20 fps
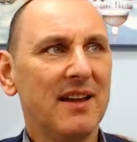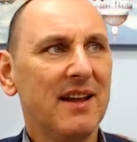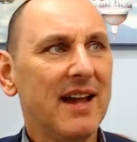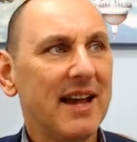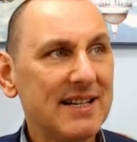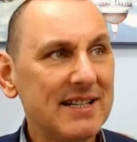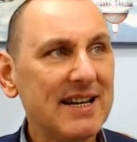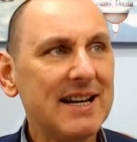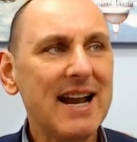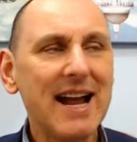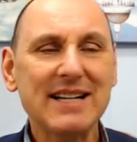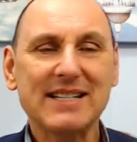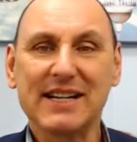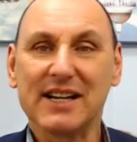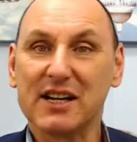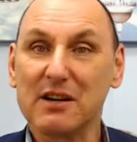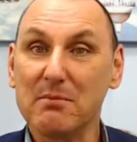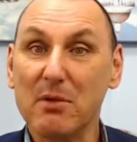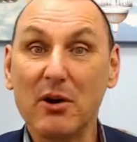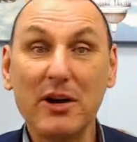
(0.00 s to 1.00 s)
Is it Natty?
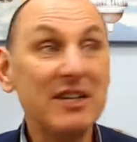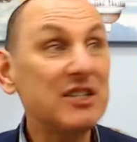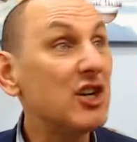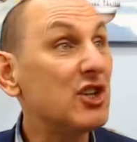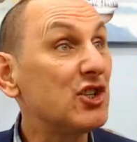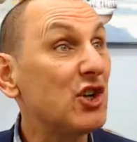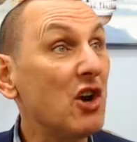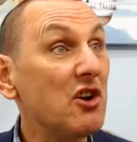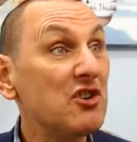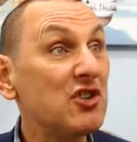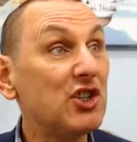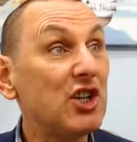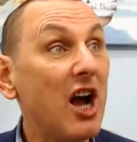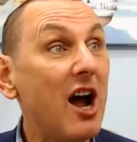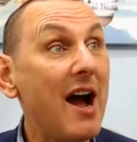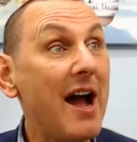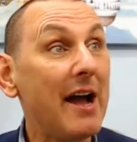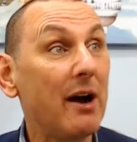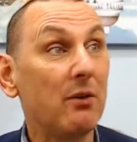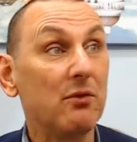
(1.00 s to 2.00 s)
Good morning to John
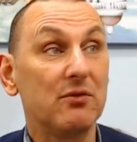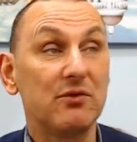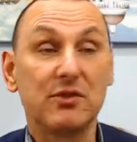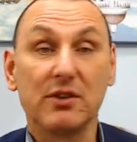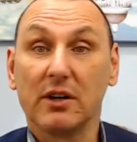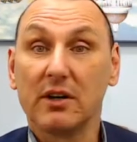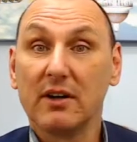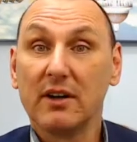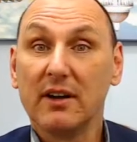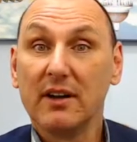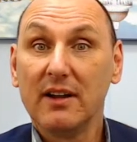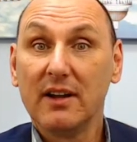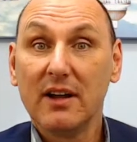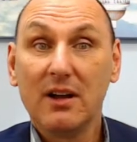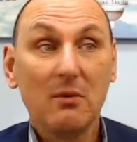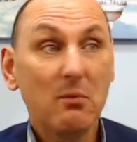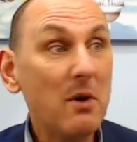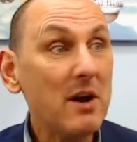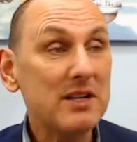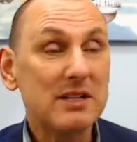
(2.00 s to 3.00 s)
Child.
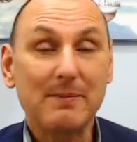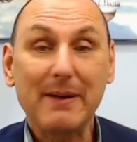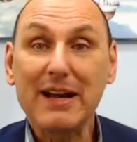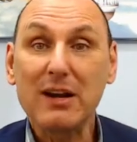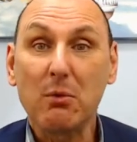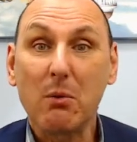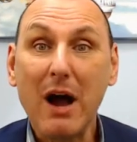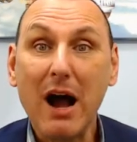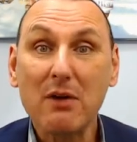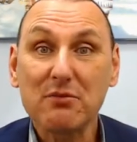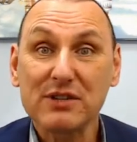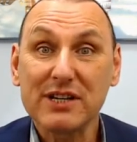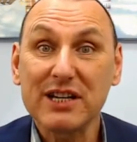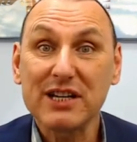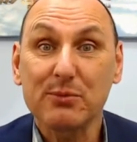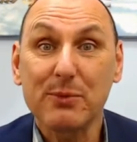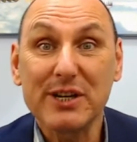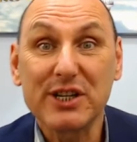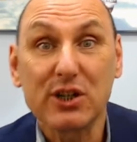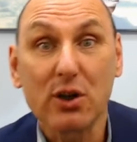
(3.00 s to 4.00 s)
Well, it's been a while
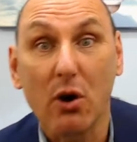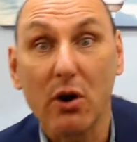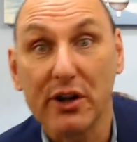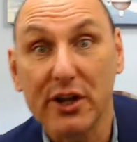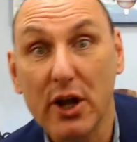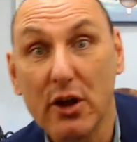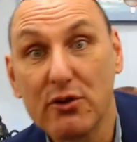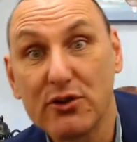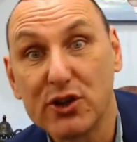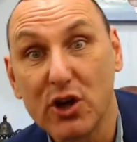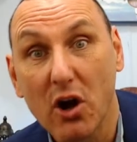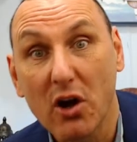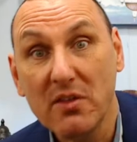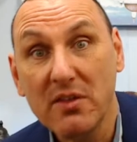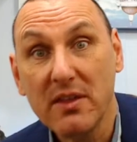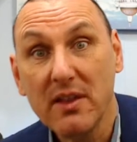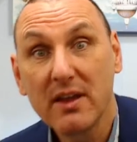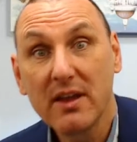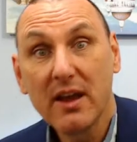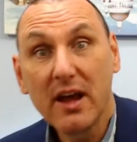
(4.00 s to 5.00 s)
since we saw you,
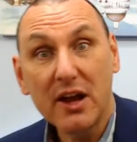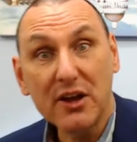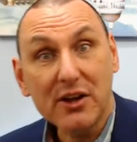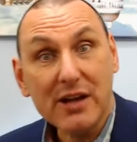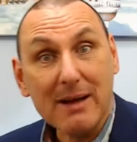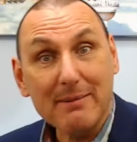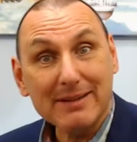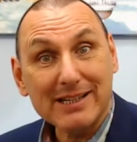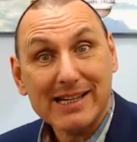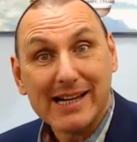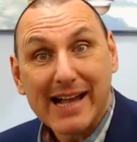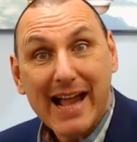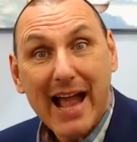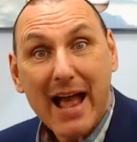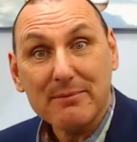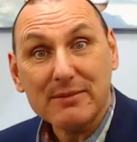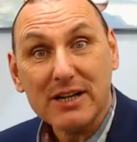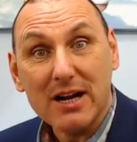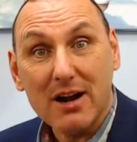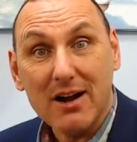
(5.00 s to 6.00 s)
John. Are you coming to the
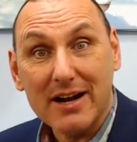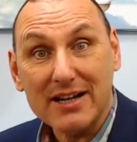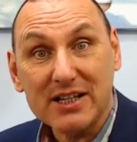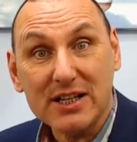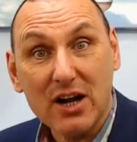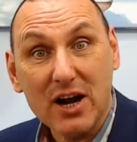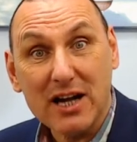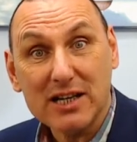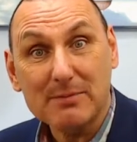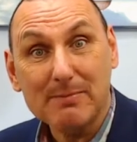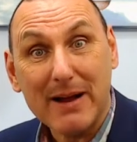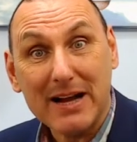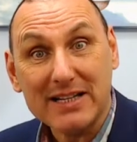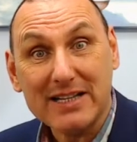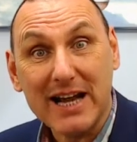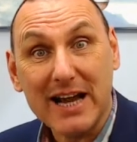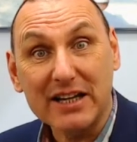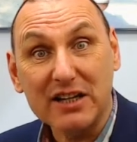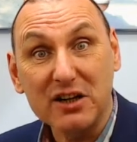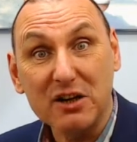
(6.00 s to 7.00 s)
Camden Eye tonight? It's about
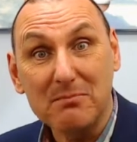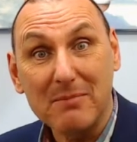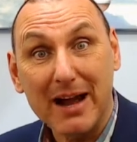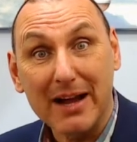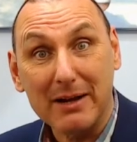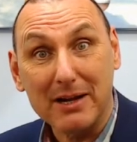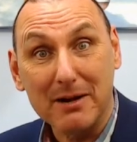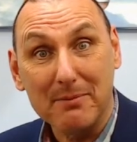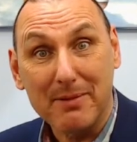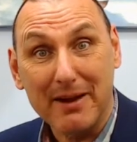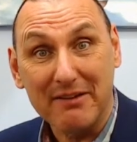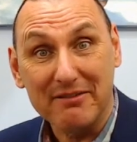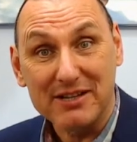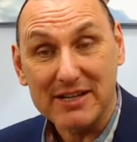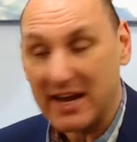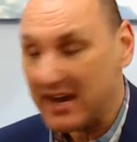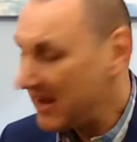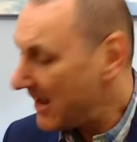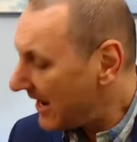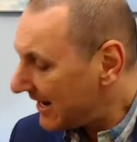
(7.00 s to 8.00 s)
to take you making an appearance
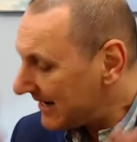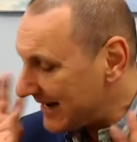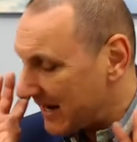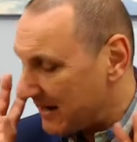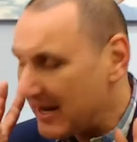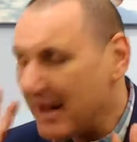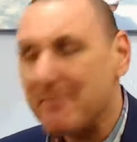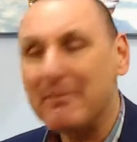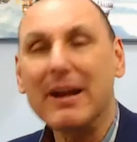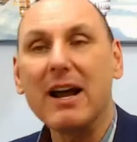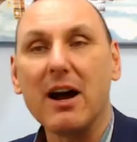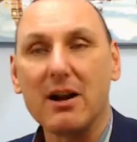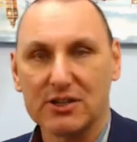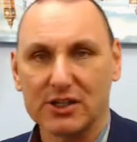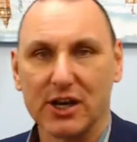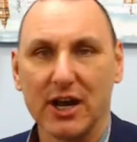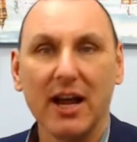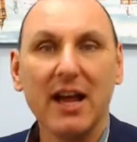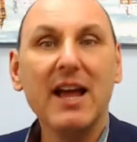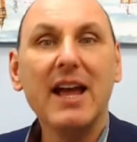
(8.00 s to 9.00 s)
here. Now, let me
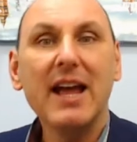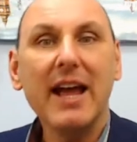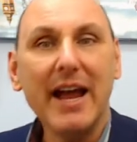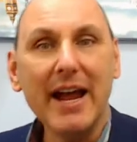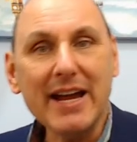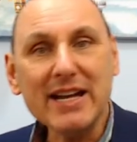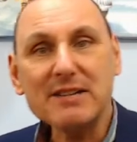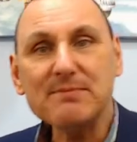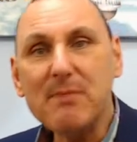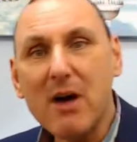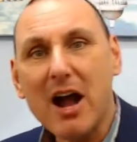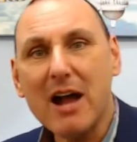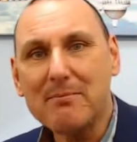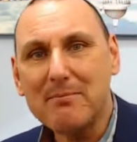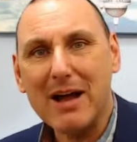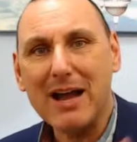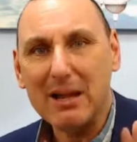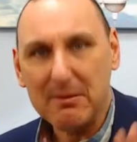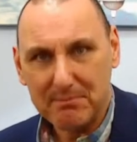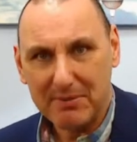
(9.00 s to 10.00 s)
ask you. Is my
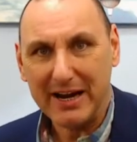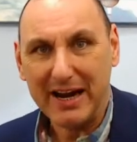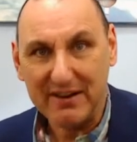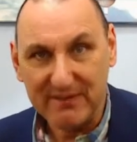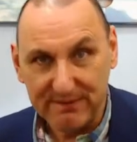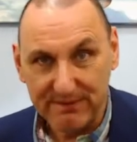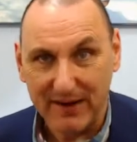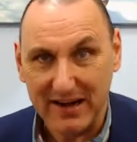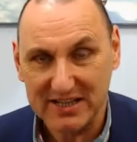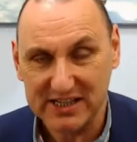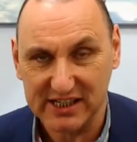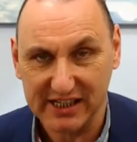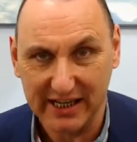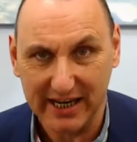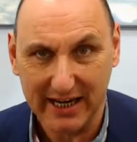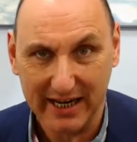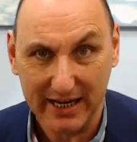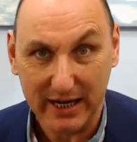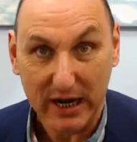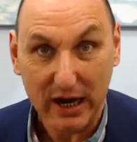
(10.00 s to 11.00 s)
mate being fussy here?